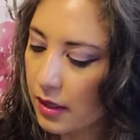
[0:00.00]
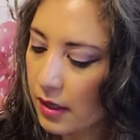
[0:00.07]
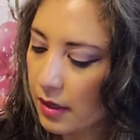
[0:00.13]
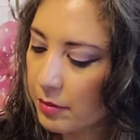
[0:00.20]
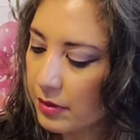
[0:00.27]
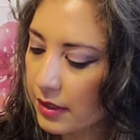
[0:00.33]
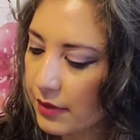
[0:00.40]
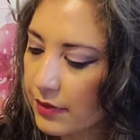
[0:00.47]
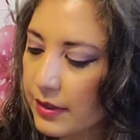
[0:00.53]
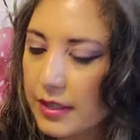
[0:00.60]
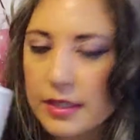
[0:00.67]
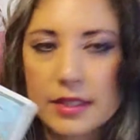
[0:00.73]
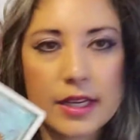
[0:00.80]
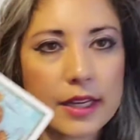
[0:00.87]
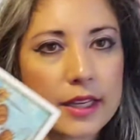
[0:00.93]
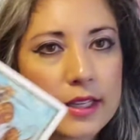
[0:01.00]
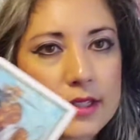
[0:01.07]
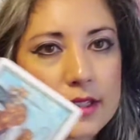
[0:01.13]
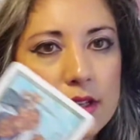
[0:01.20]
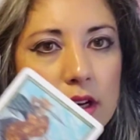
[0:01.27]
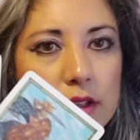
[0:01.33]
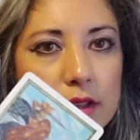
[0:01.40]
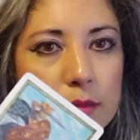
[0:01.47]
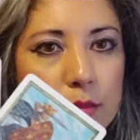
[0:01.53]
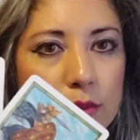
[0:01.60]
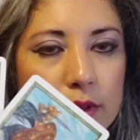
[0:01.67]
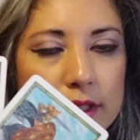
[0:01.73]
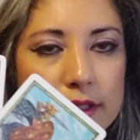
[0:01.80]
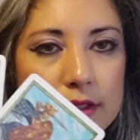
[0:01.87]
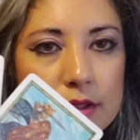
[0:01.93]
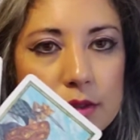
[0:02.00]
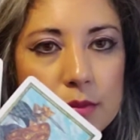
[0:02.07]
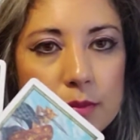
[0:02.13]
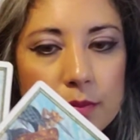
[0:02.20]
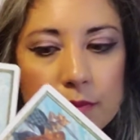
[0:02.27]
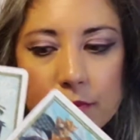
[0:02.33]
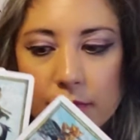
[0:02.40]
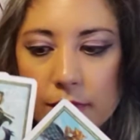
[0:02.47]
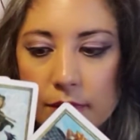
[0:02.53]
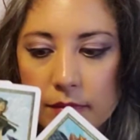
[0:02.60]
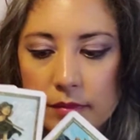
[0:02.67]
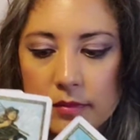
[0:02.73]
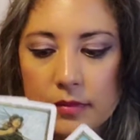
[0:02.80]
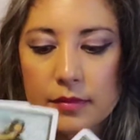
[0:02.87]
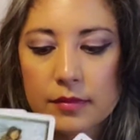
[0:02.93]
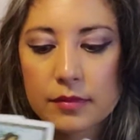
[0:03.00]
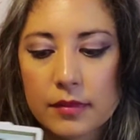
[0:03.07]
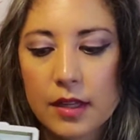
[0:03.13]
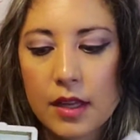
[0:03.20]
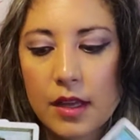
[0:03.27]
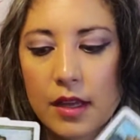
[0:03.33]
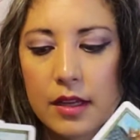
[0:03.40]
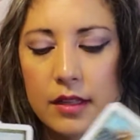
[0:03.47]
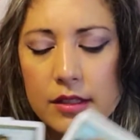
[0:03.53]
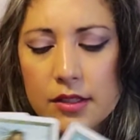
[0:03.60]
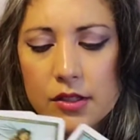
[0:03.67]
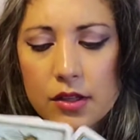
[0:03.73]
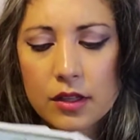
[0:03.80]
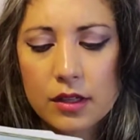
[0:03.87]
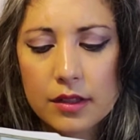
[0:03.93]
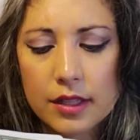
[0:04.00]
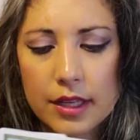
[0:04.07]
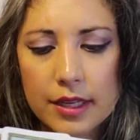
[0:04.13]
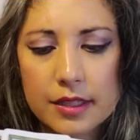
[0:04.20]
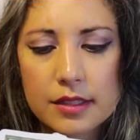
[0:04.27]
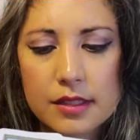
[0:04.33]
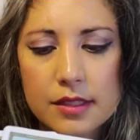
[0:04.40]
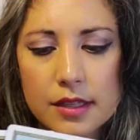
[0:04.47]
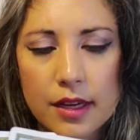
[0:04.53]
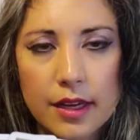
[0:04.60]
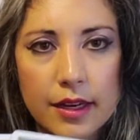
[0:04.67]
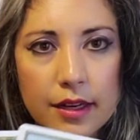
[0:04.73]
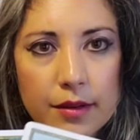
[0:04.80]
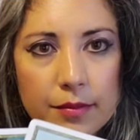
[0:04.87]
I believe in this deck he's called the Prince. Let's start on the inside.